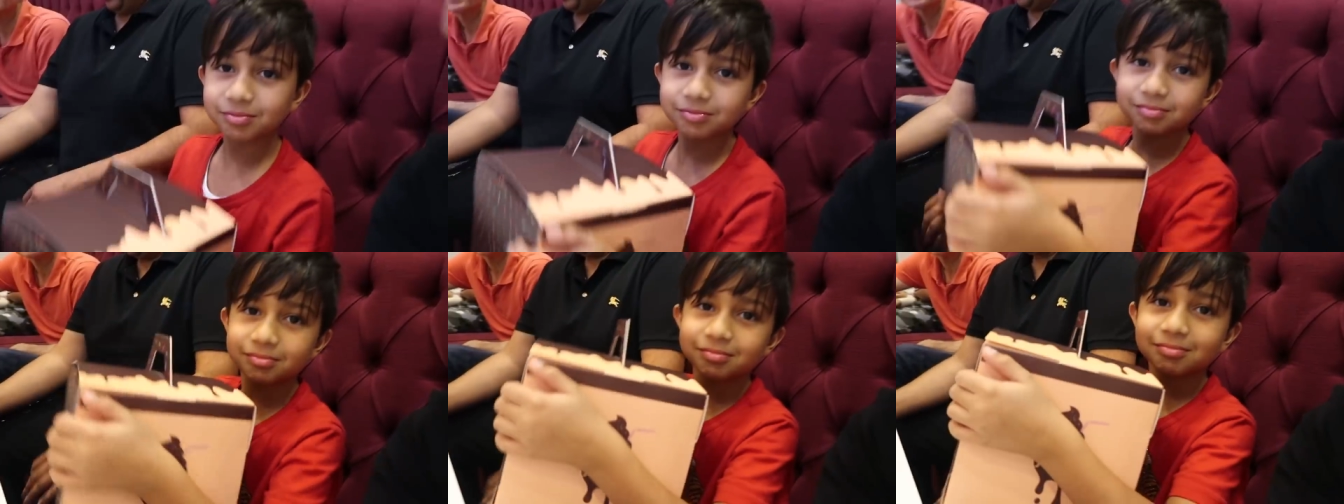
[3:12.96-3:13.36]

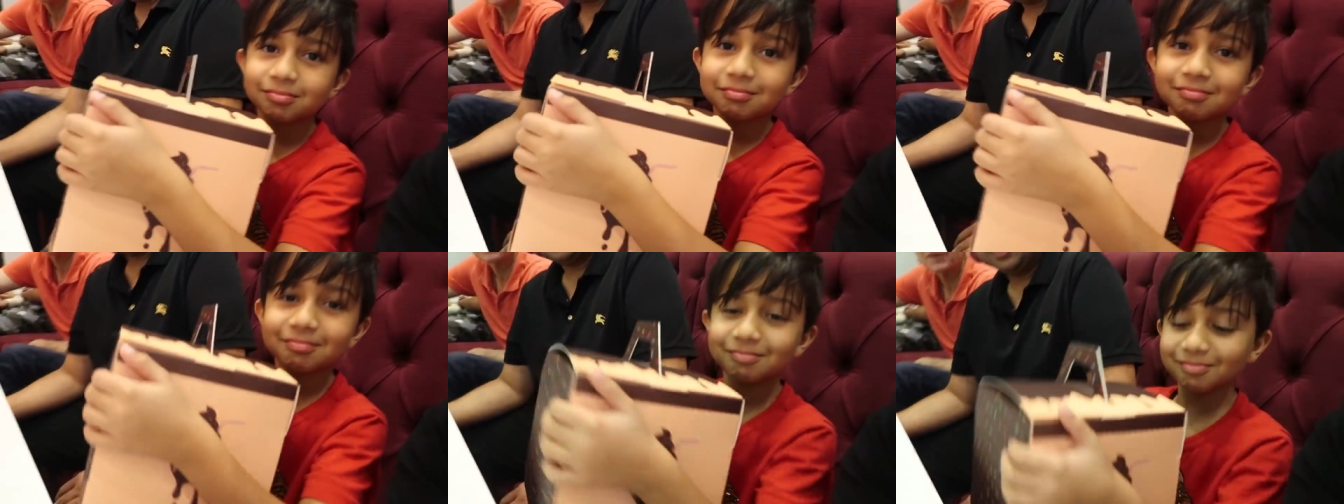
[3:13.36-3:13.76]
you show it.
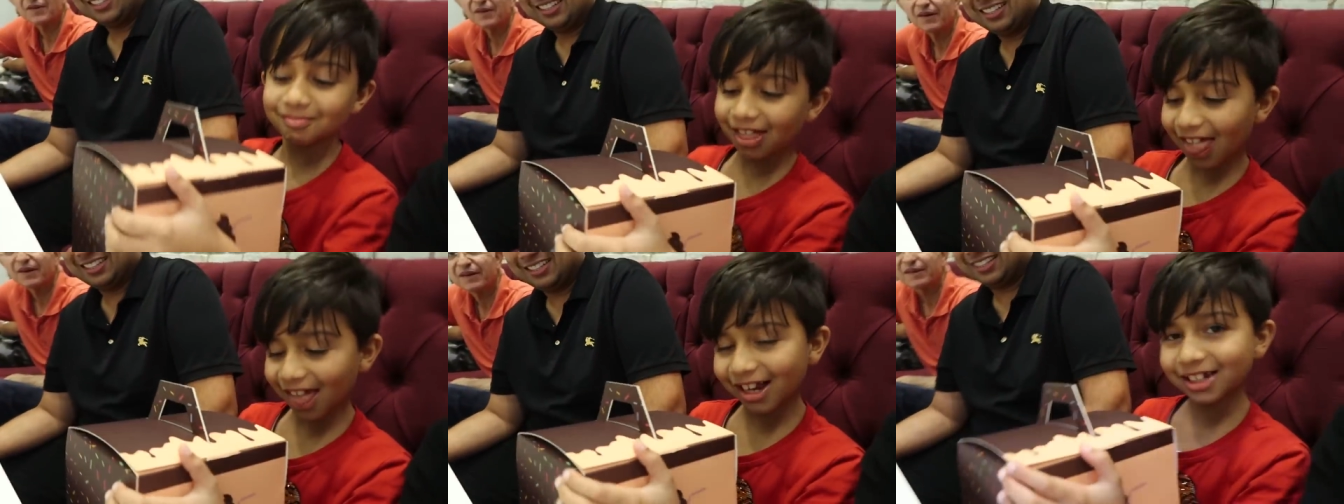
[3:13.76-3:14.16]
Okay, Tadia's
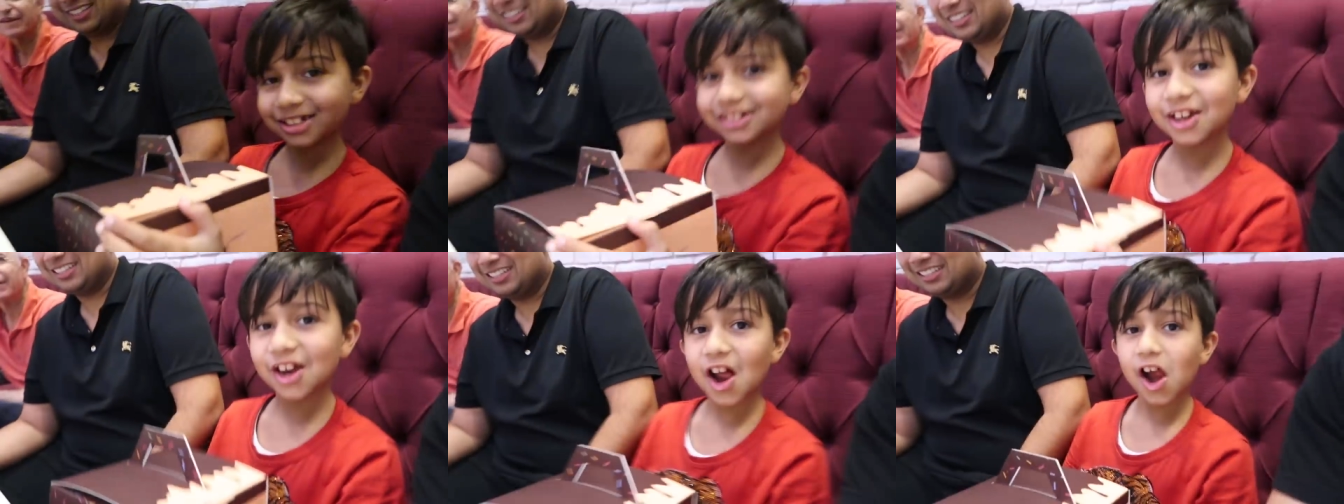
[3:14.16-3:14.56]
a bit too
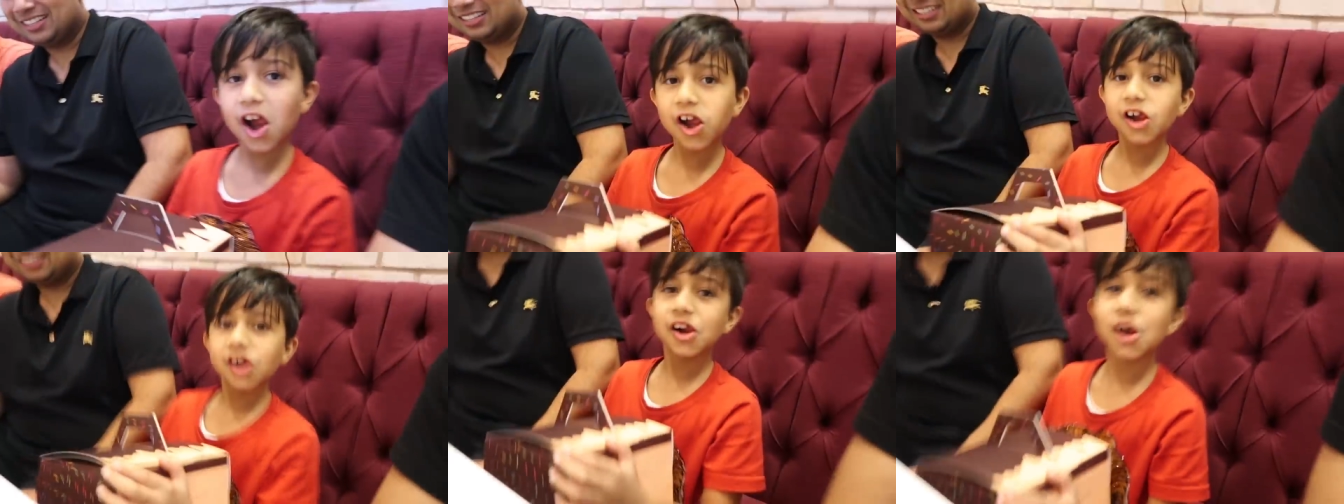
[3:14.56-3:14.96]
shy.
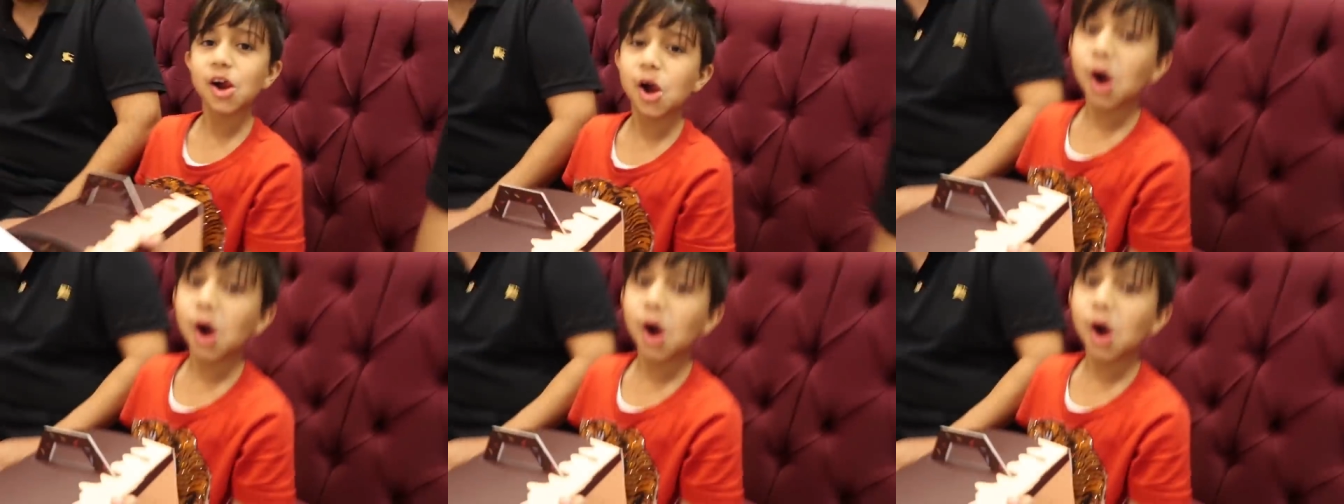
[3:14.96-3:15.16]
So